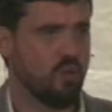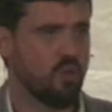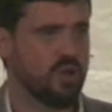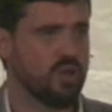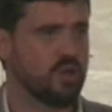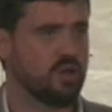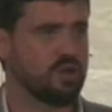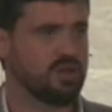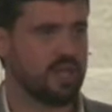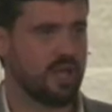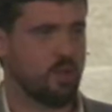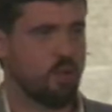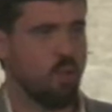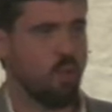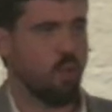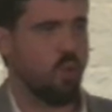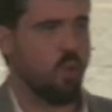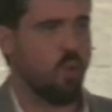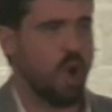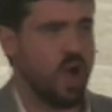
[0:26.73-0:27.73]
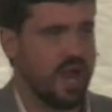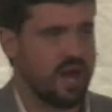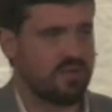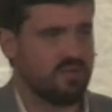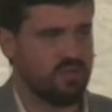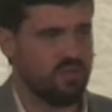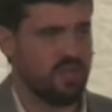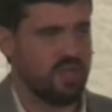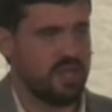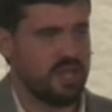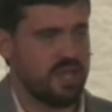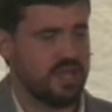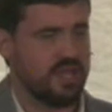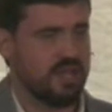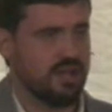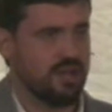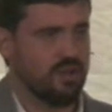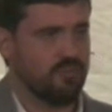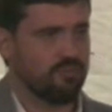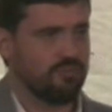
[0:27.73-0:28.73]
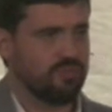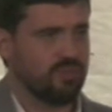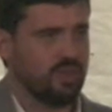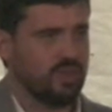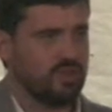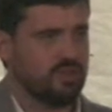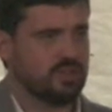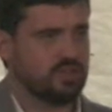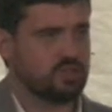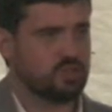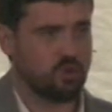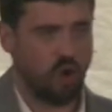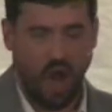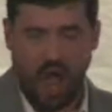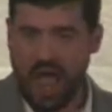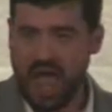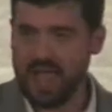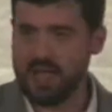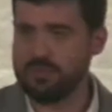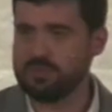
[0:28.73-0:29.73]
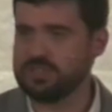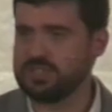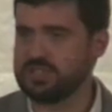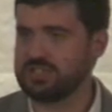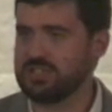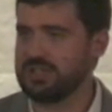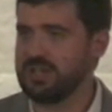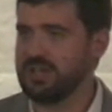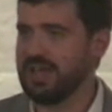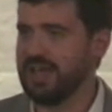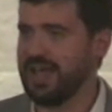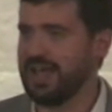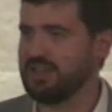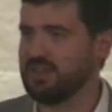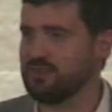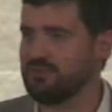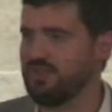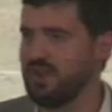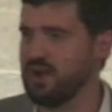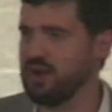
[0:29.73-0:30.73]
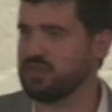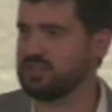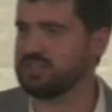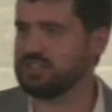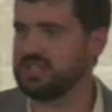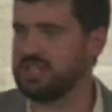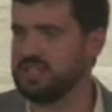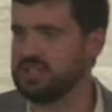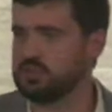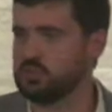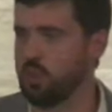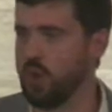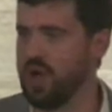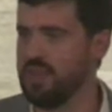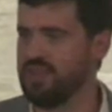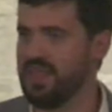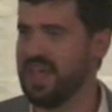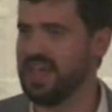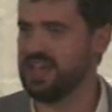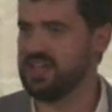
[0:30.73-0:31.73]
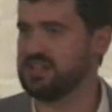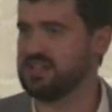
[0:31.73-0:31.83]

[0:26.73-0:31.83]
We looked at what the, the scribes and the Pharisees what they